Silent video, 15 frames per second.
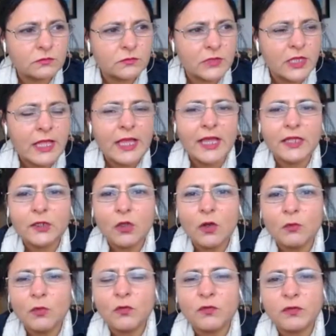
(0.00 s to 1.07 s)
lot more
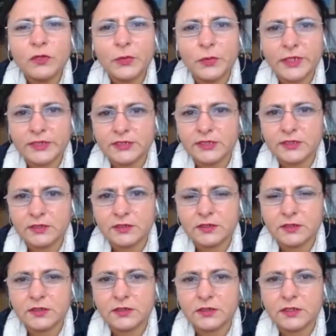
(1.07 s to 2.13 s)
fluid.
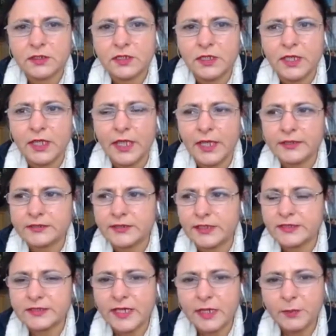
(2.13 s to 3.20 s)
It's
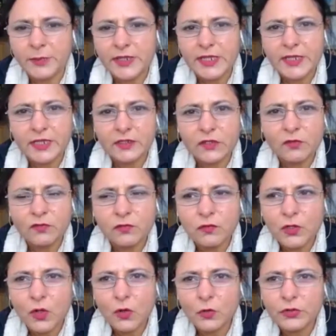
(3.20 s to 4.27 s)
like being in the
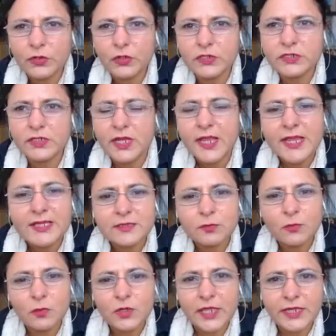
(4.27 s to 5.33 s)
flow. It's more
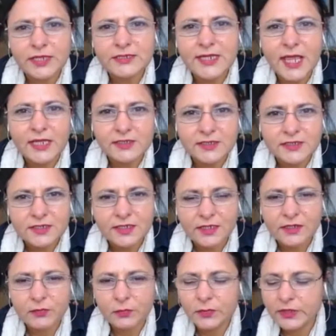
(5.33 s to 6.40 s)
like a dance.
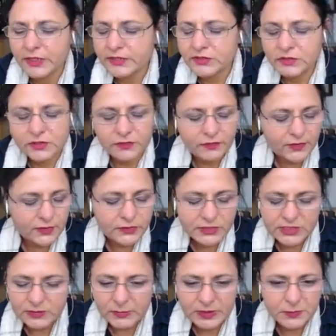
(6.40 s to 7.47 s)
It's difficult to
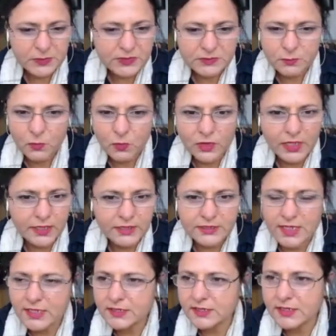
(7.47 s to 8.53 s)
explain, but it's more like a
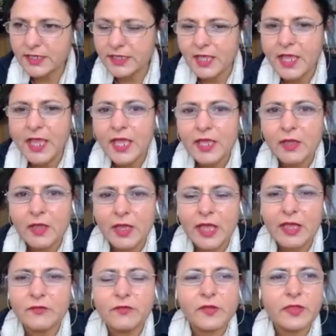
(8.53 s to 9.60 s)
dance. It's like
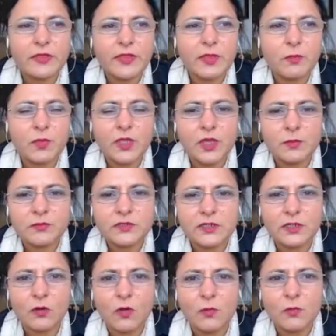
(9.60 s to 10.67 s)
everything becomes a
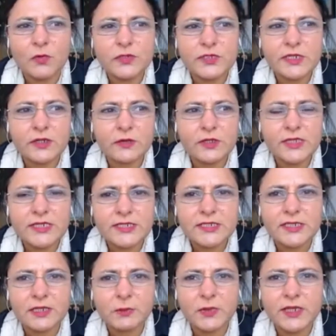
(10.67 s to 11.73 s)
lot more synchronistic,
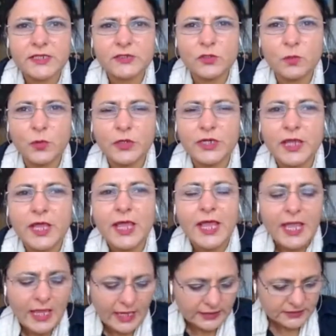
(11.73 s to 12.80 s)
because your body,
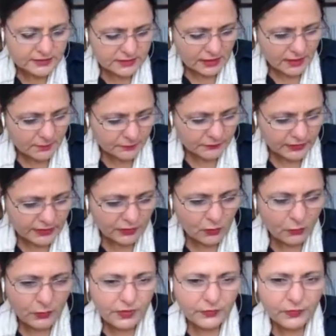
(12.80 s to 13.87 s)
it's
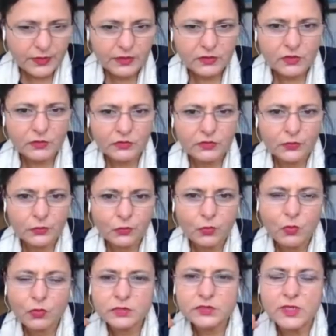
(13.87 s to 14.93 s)
we think that the
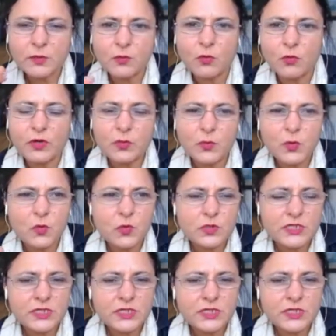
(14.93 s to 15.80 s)
thoughts are more important